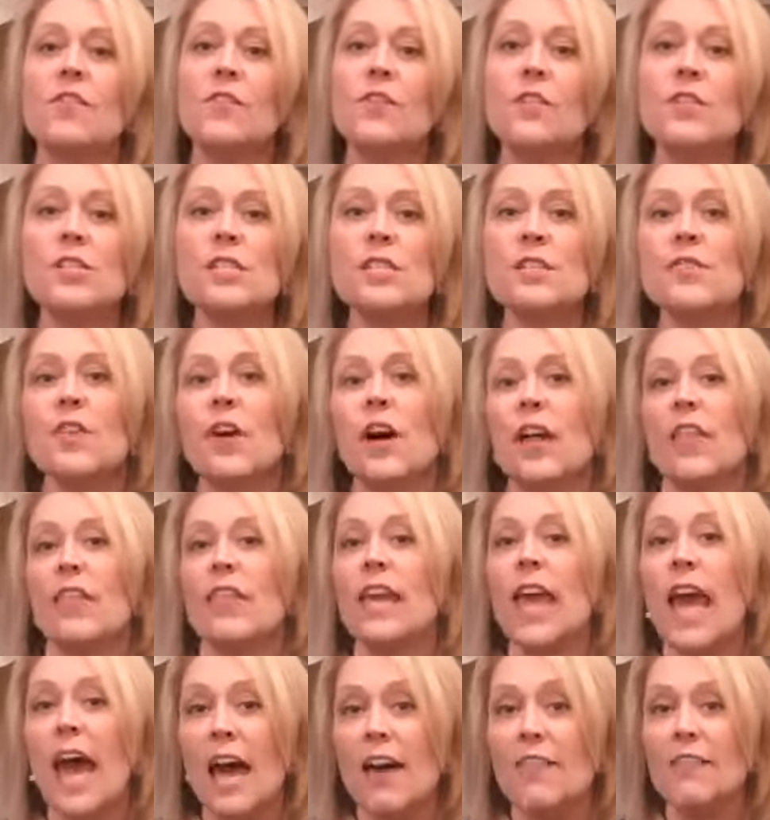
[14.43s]
First of all,
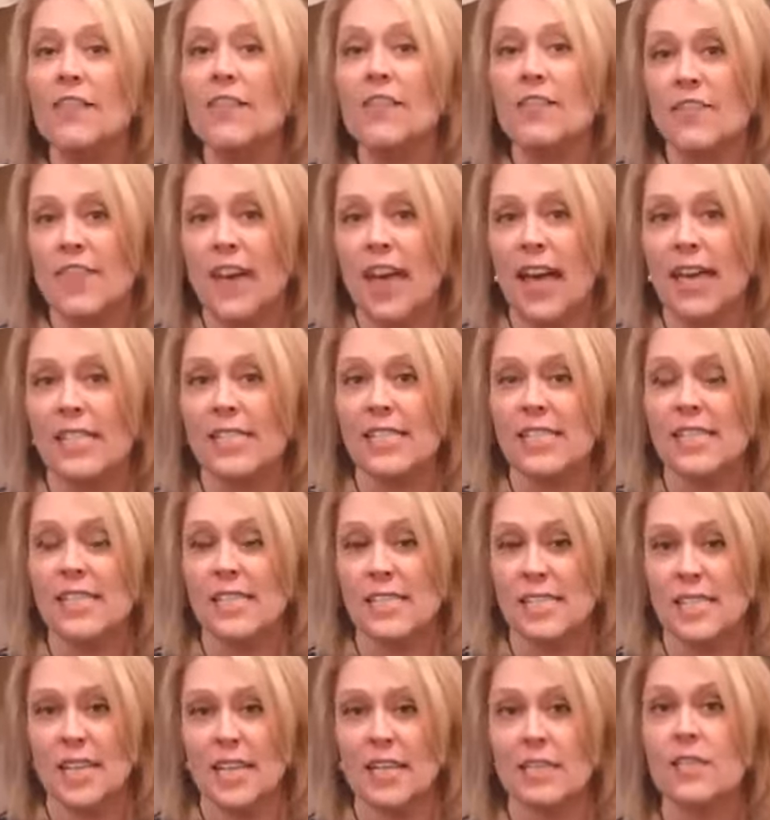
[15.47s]
the F in
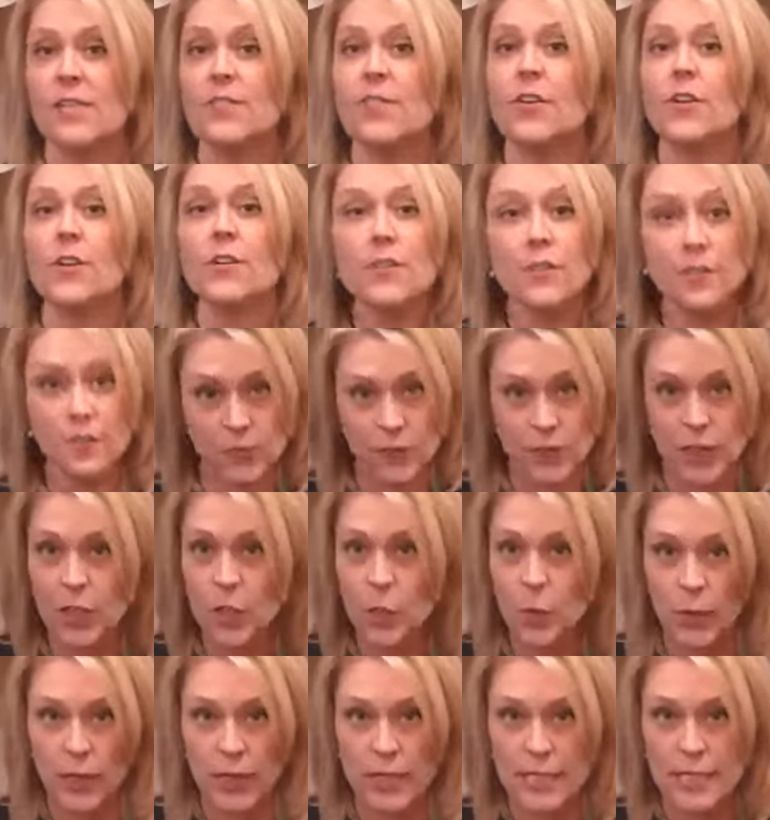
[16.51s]
FAST stands for
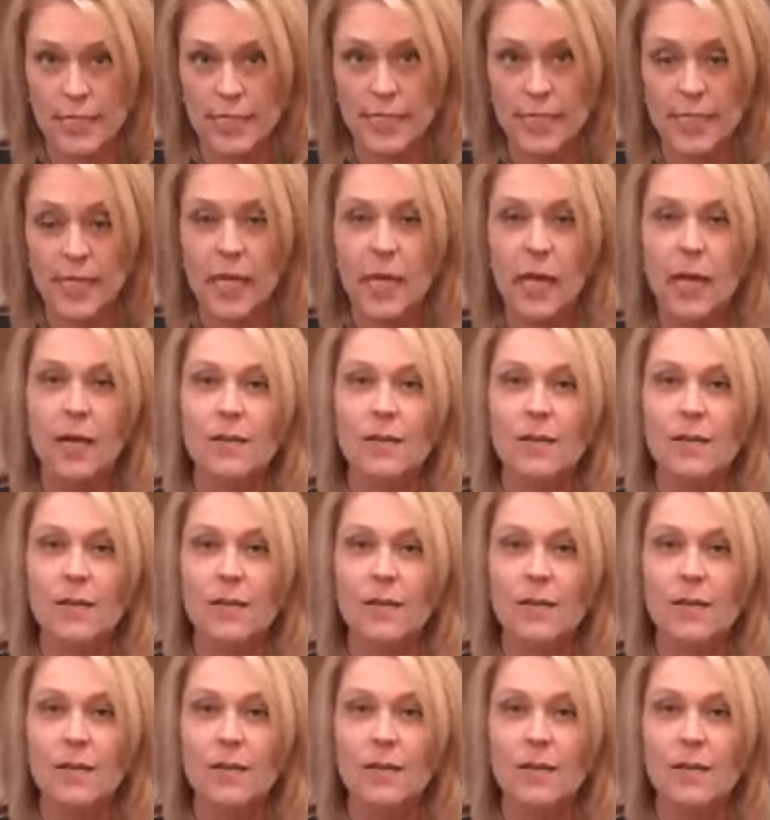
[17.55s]
frequent.